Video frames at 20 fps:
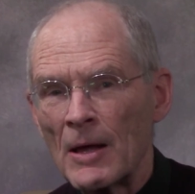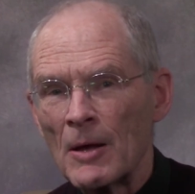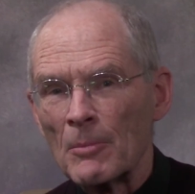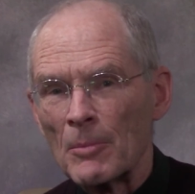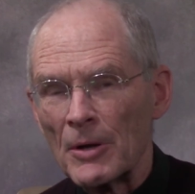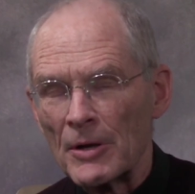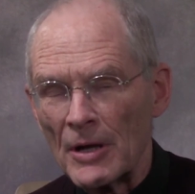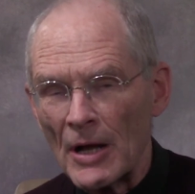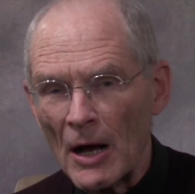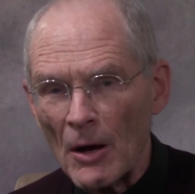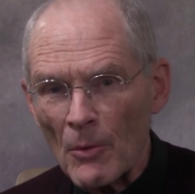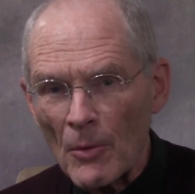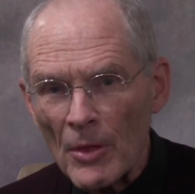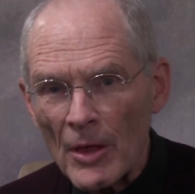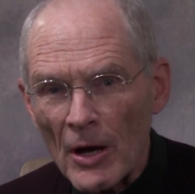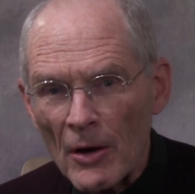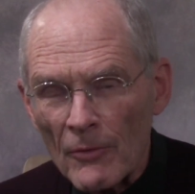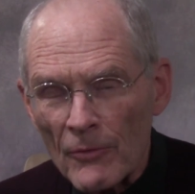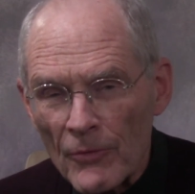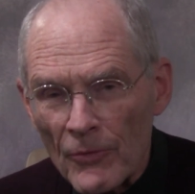but not
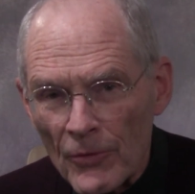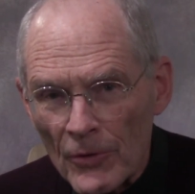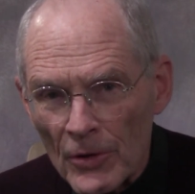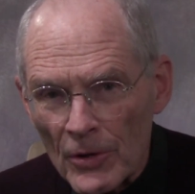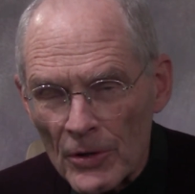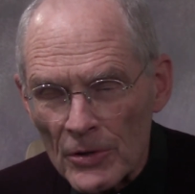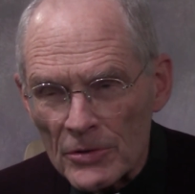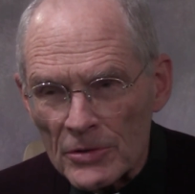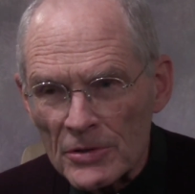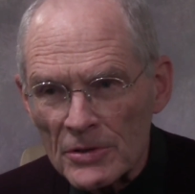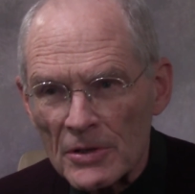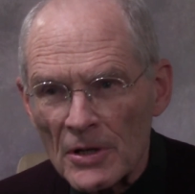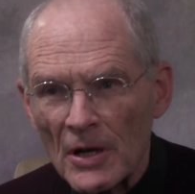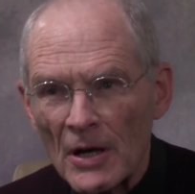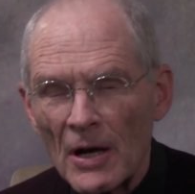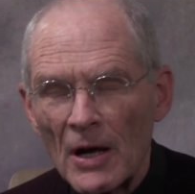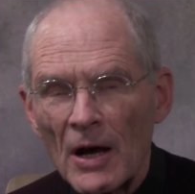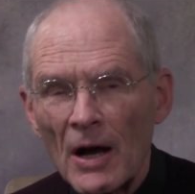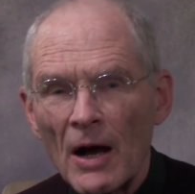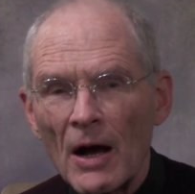without first
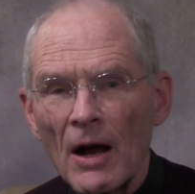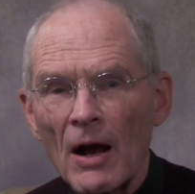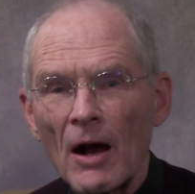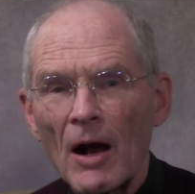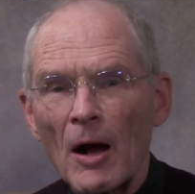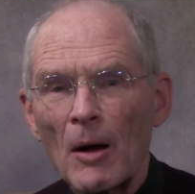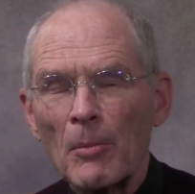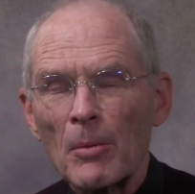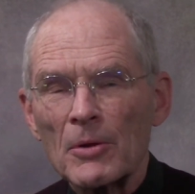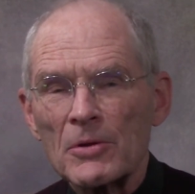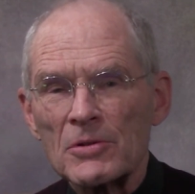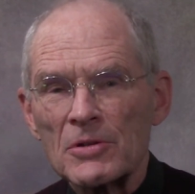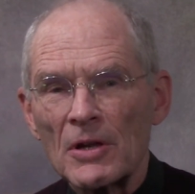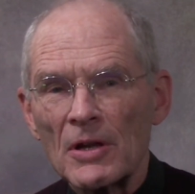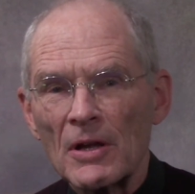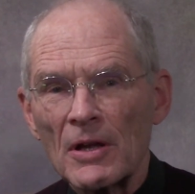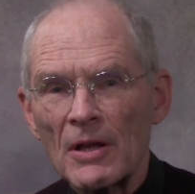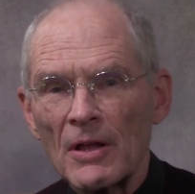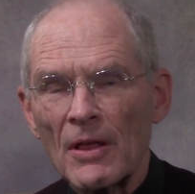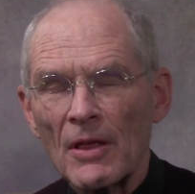
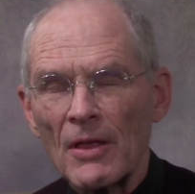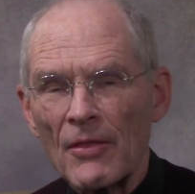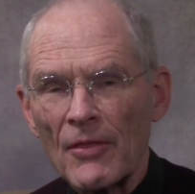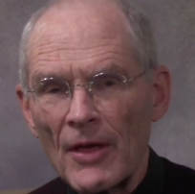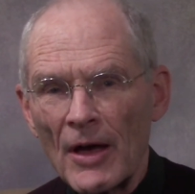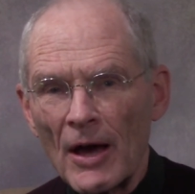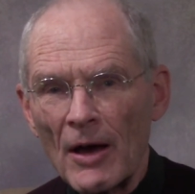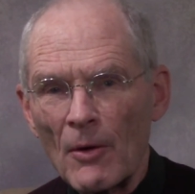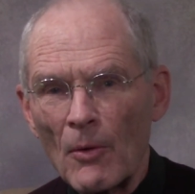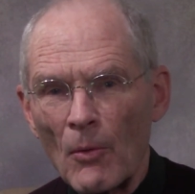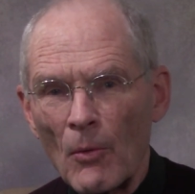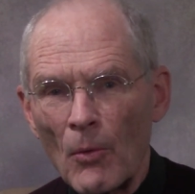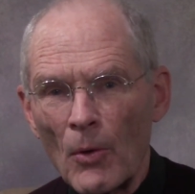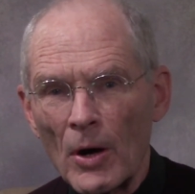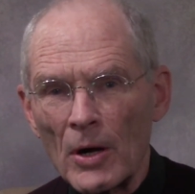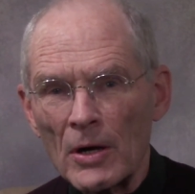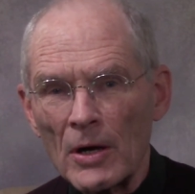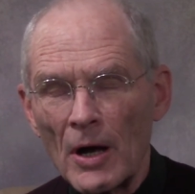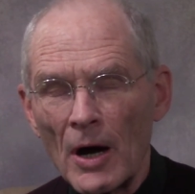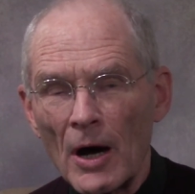accomplishing that
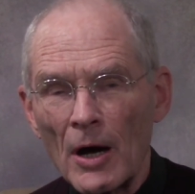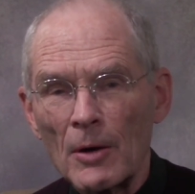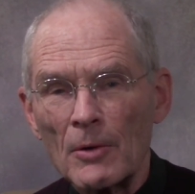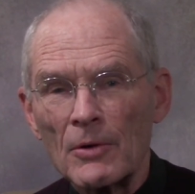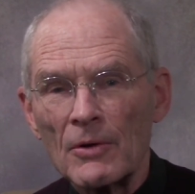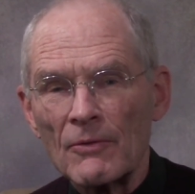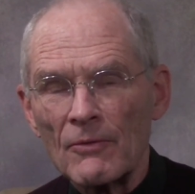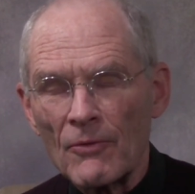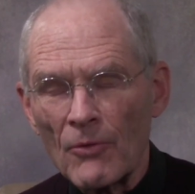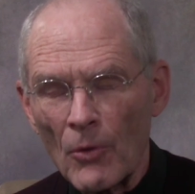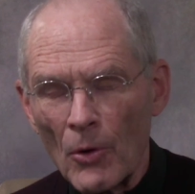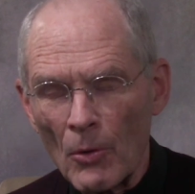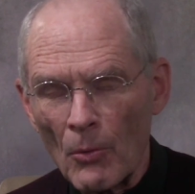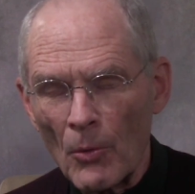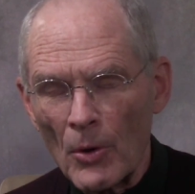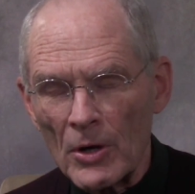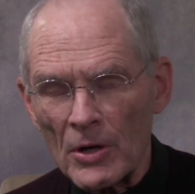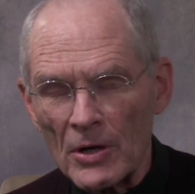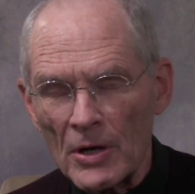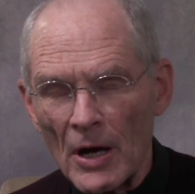what
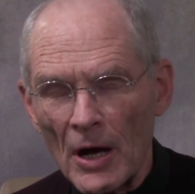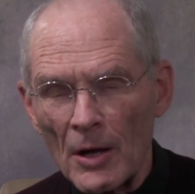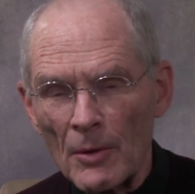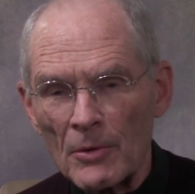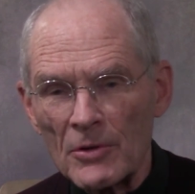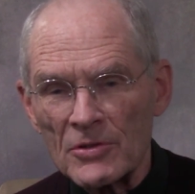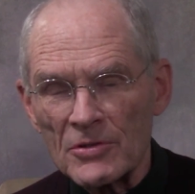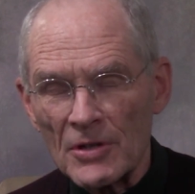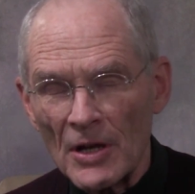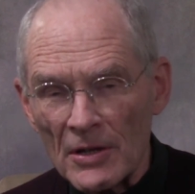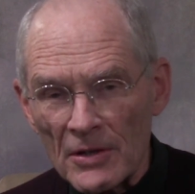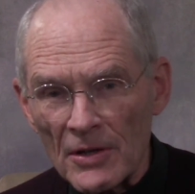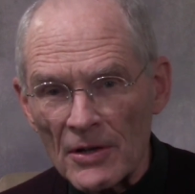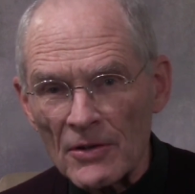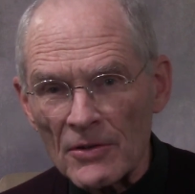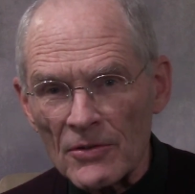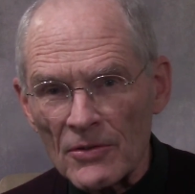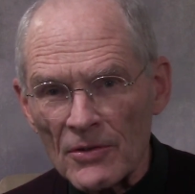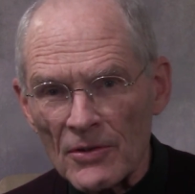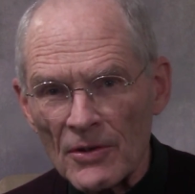God sent
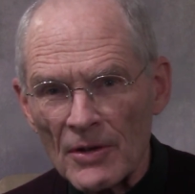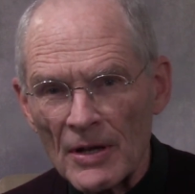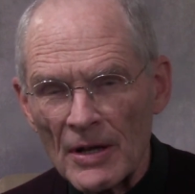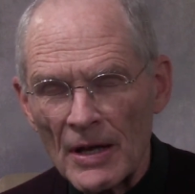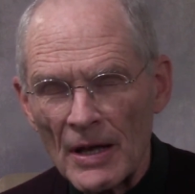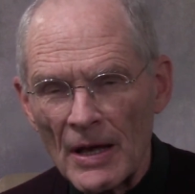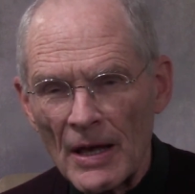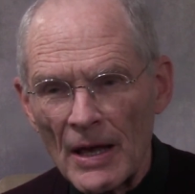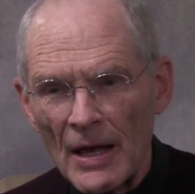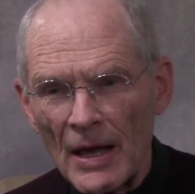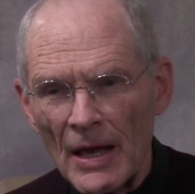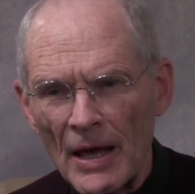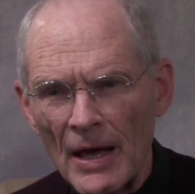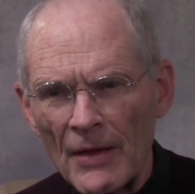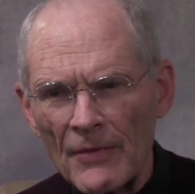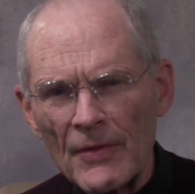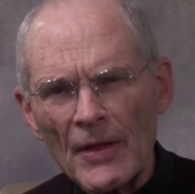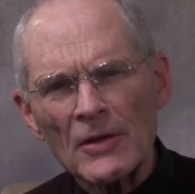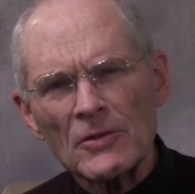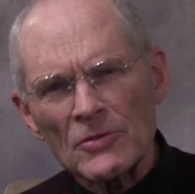us.
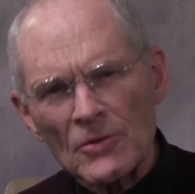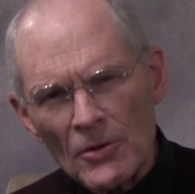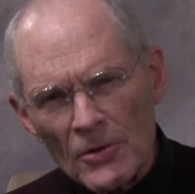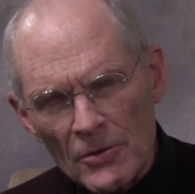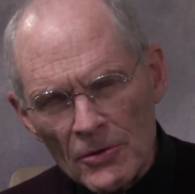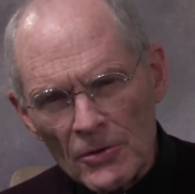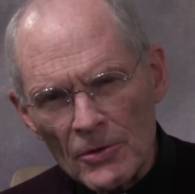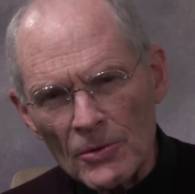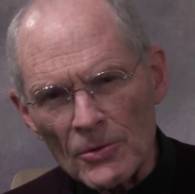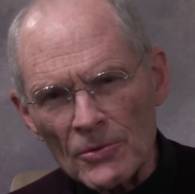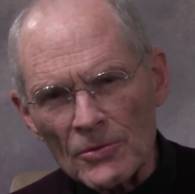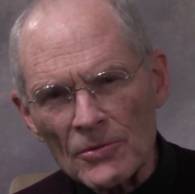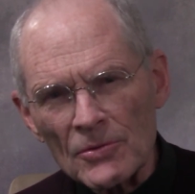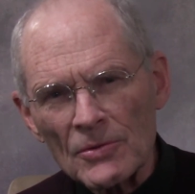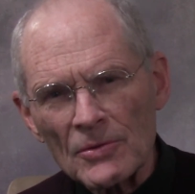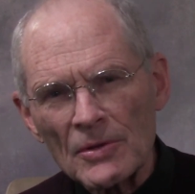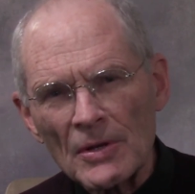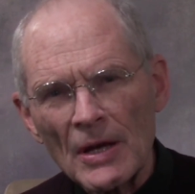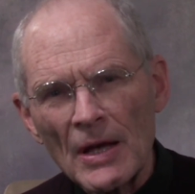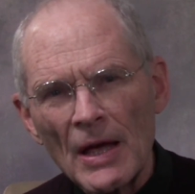And that's good
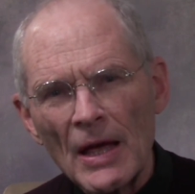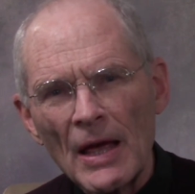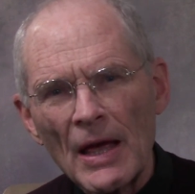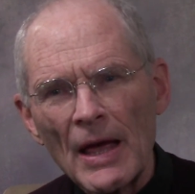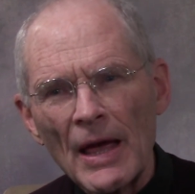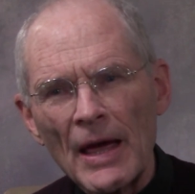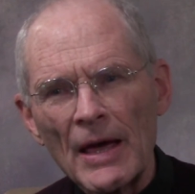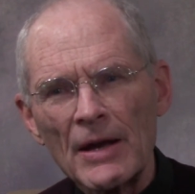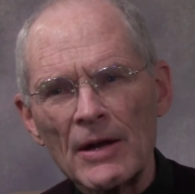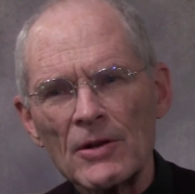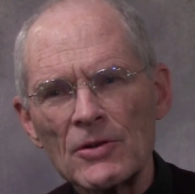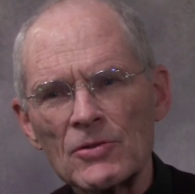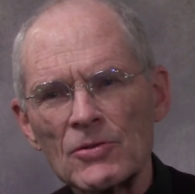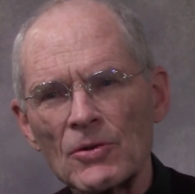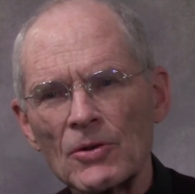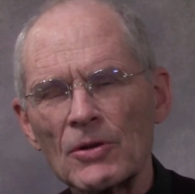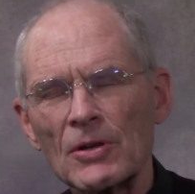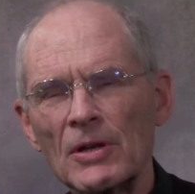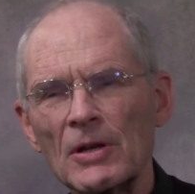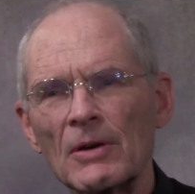news, and it
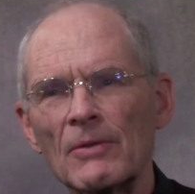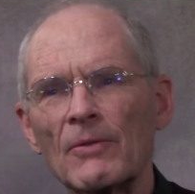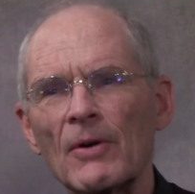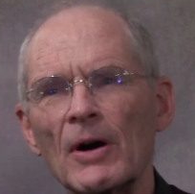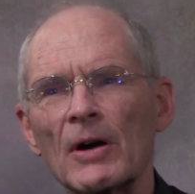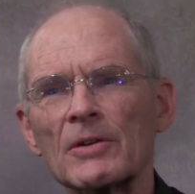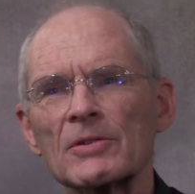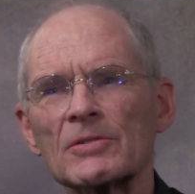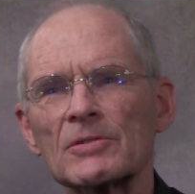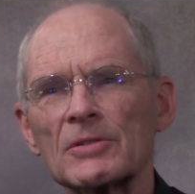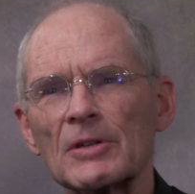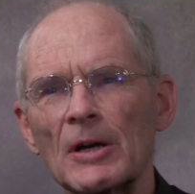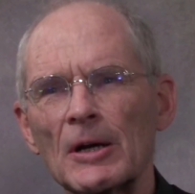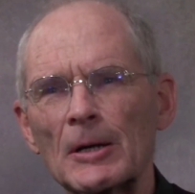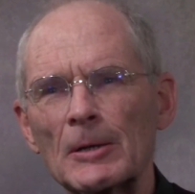should give us